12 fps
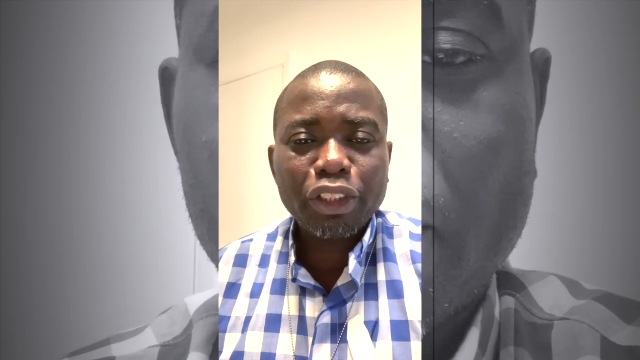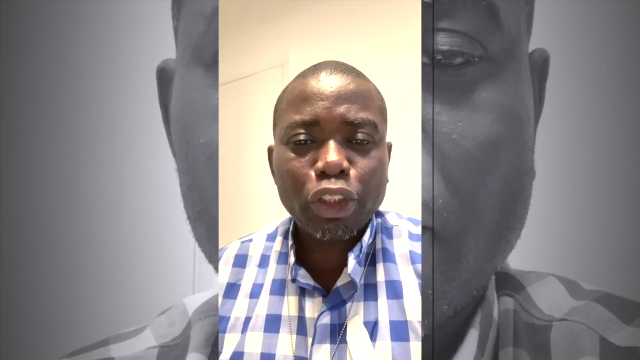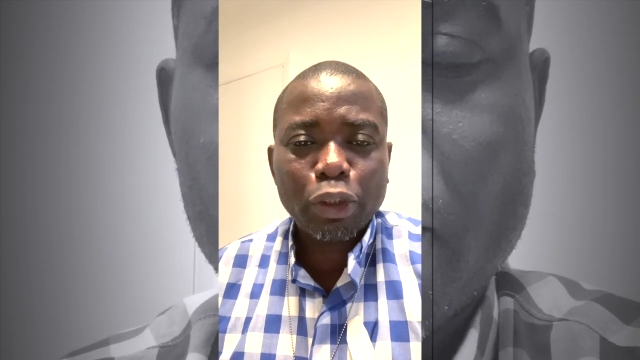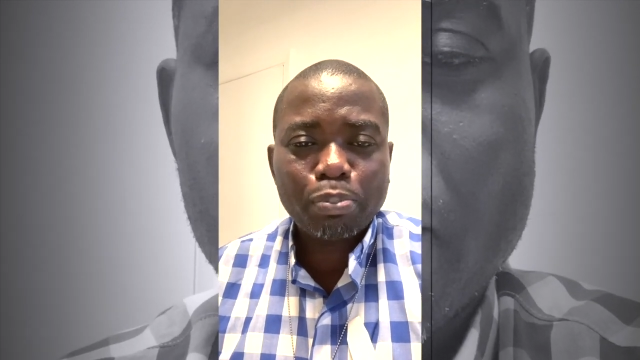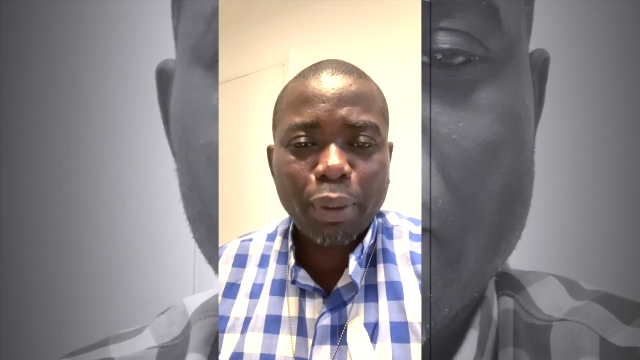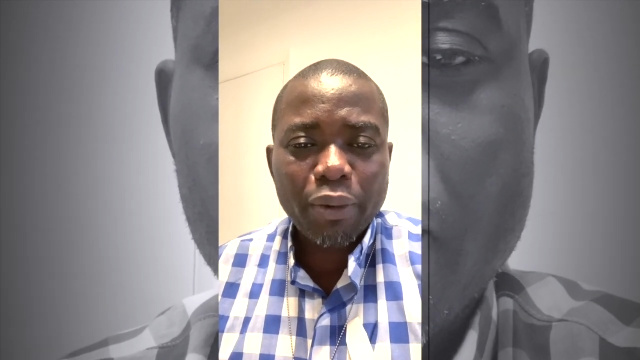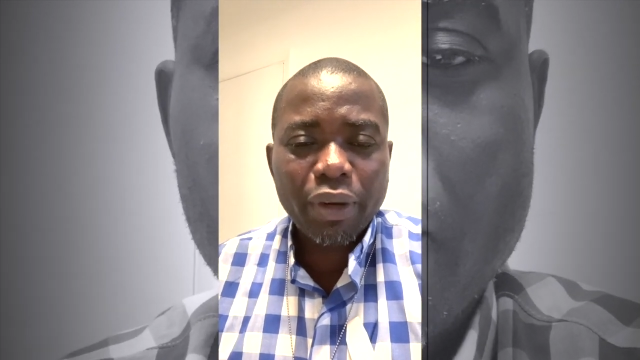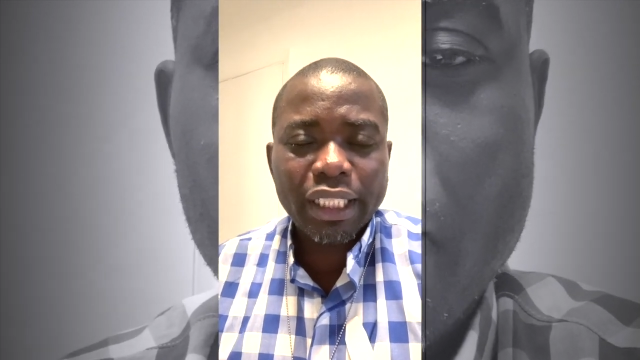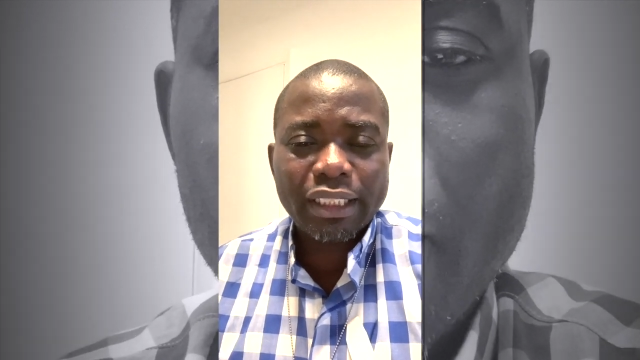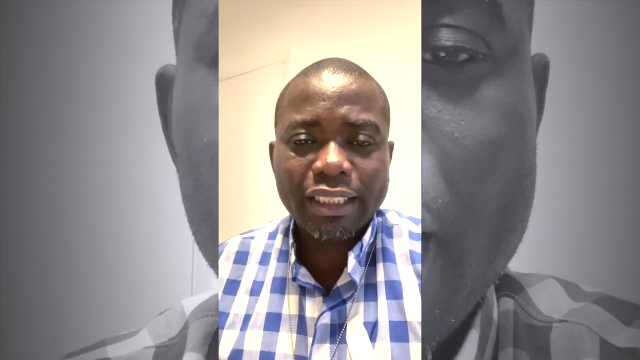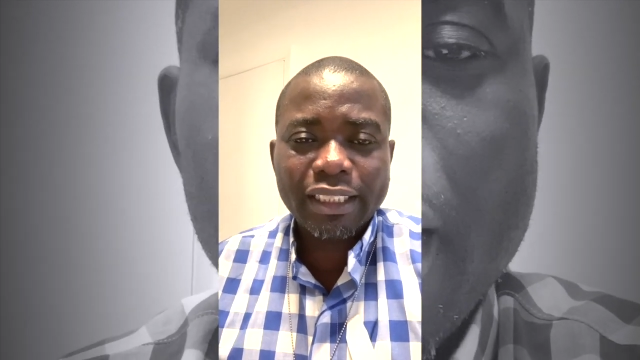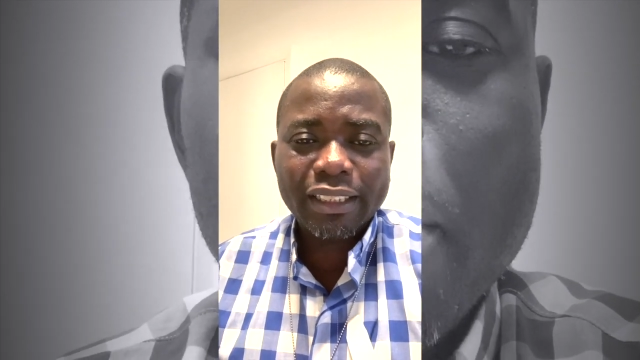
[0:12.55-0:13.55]

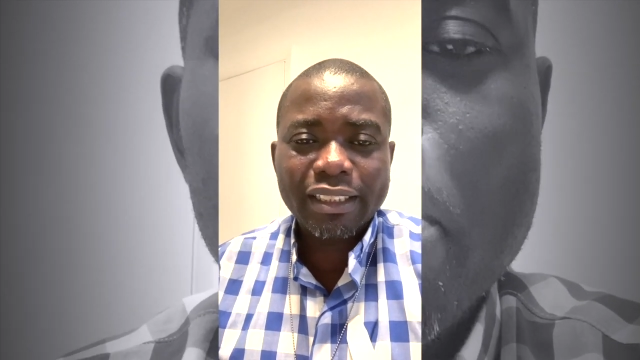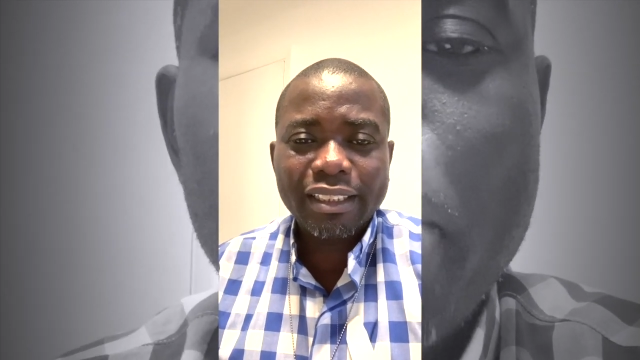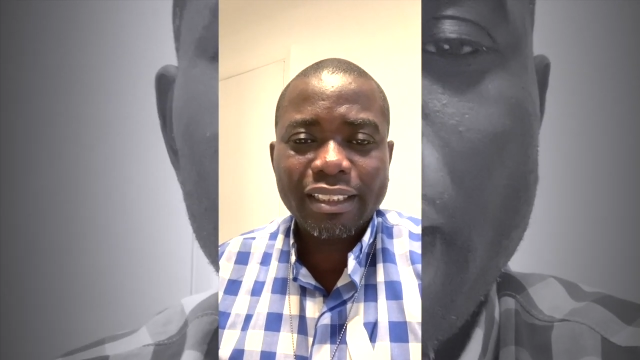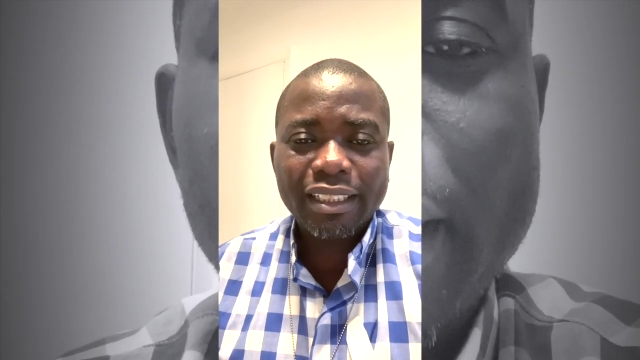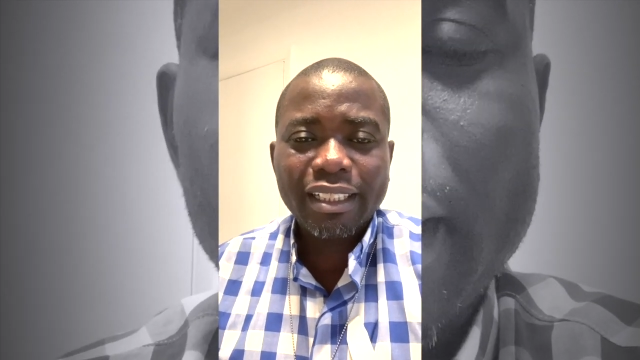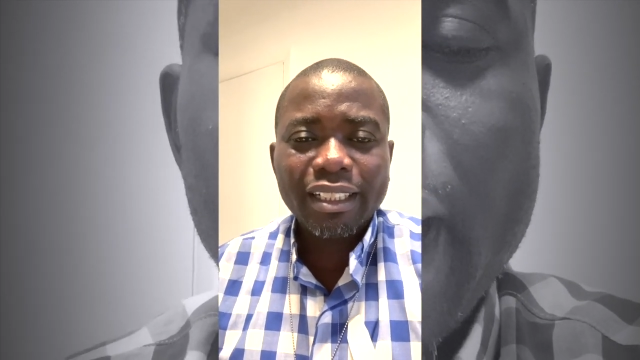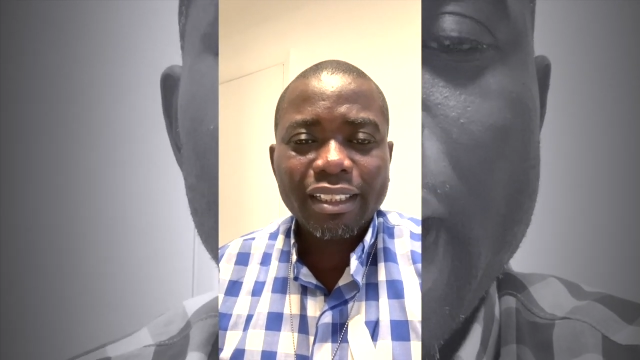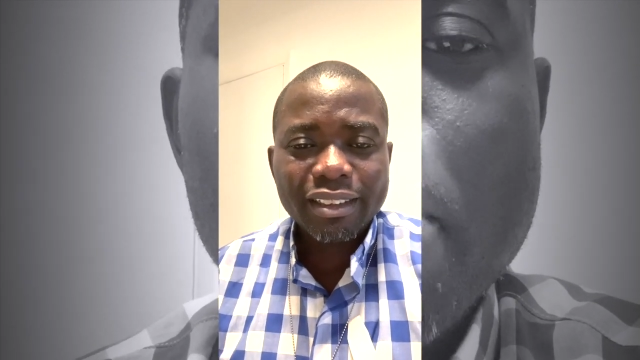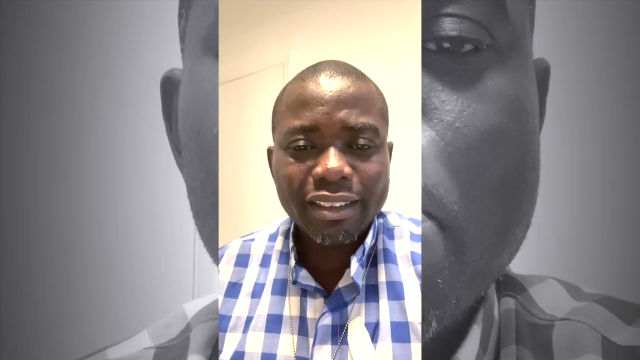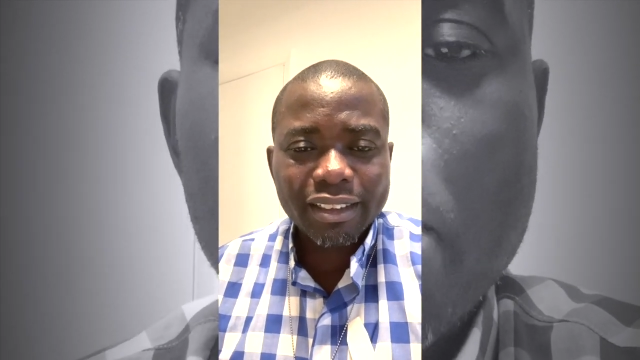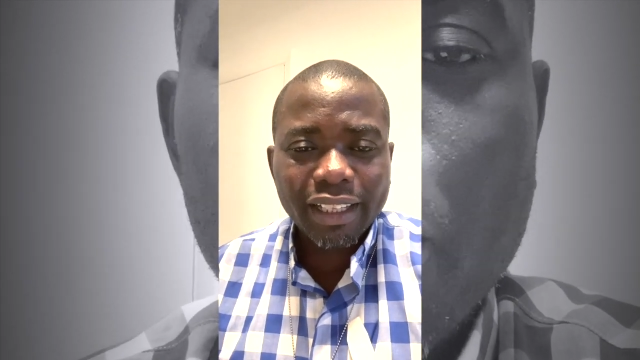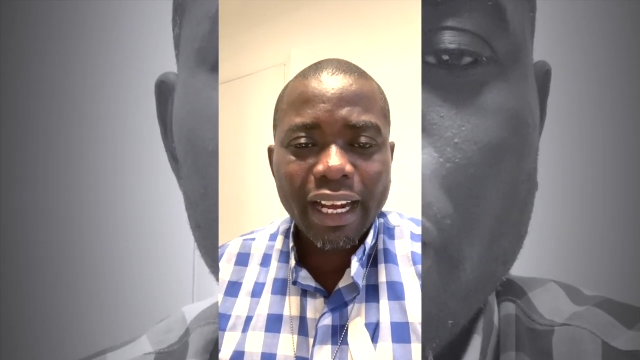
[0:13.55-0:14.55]
spirit
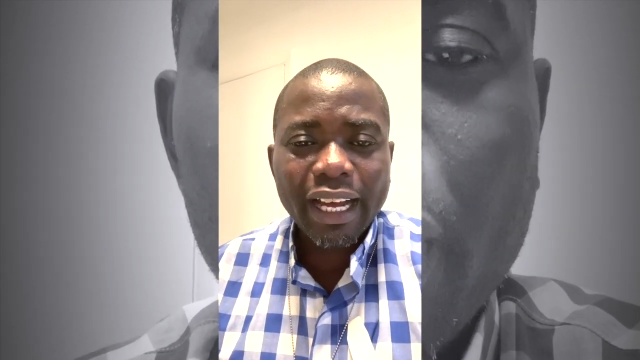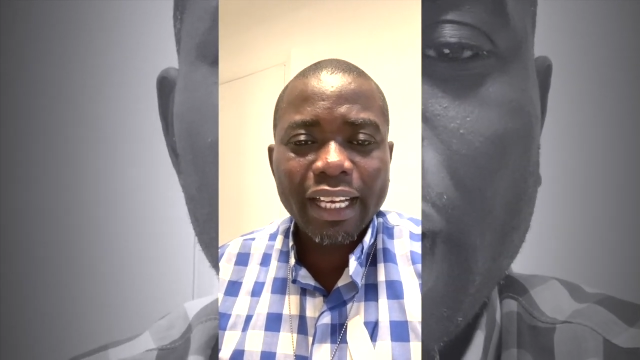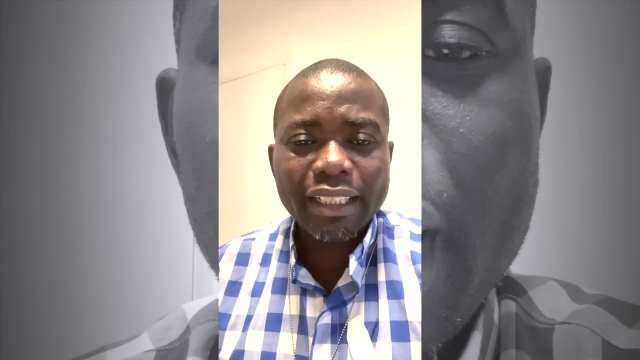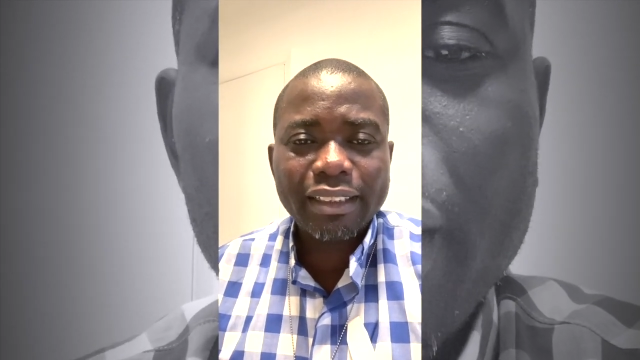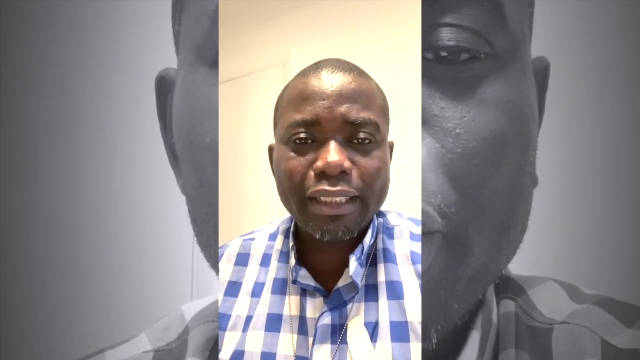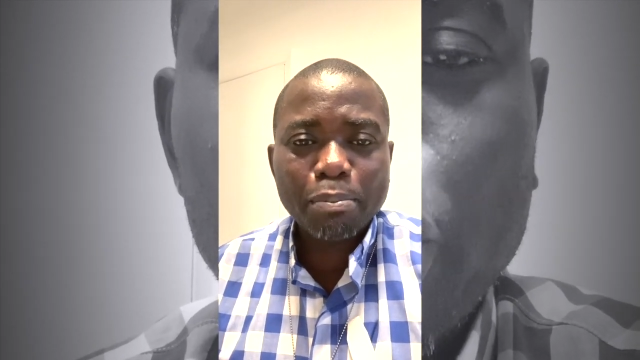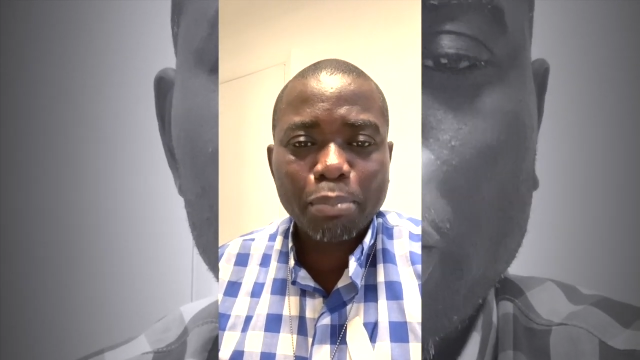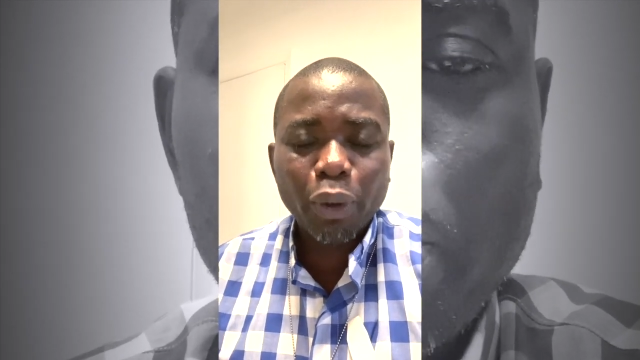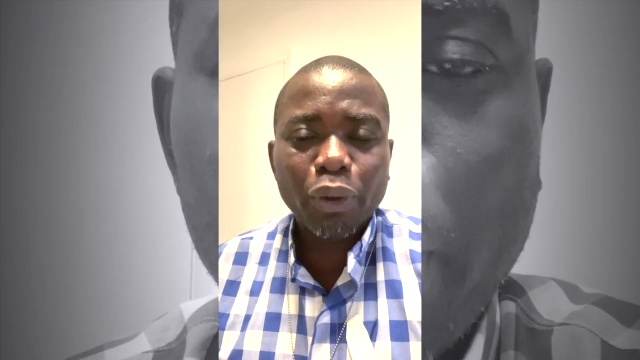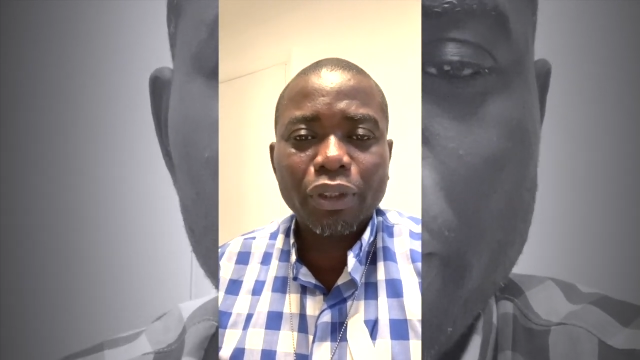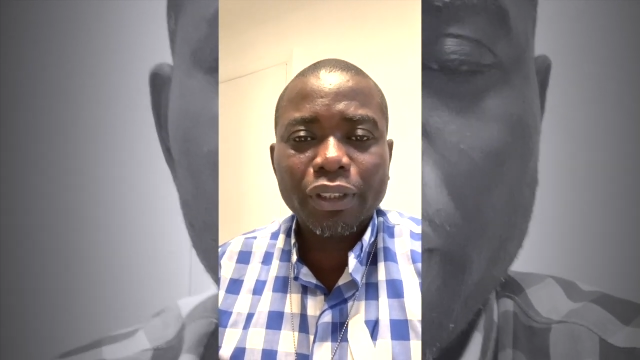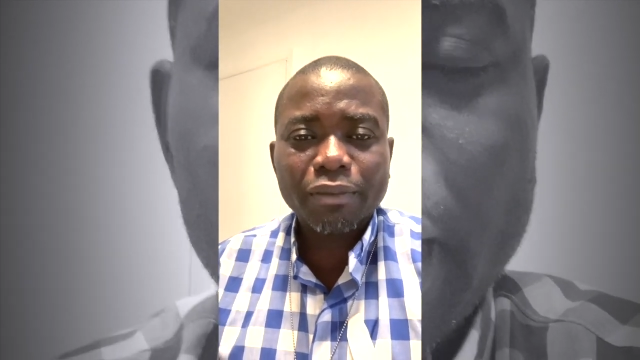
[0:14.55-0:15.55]
dries the
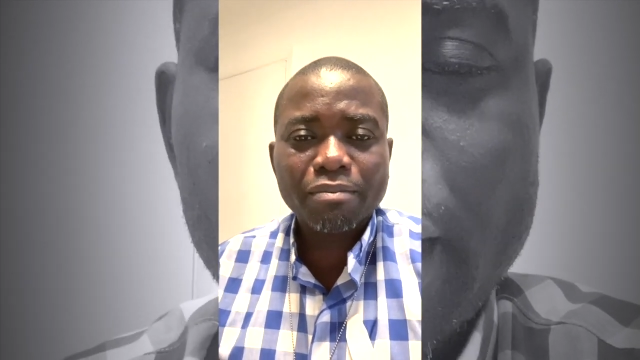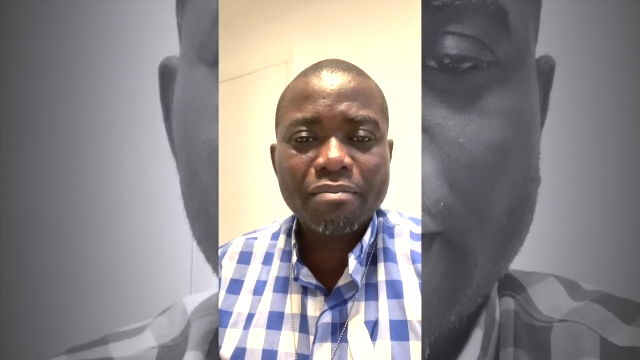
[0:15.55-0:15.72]
bone.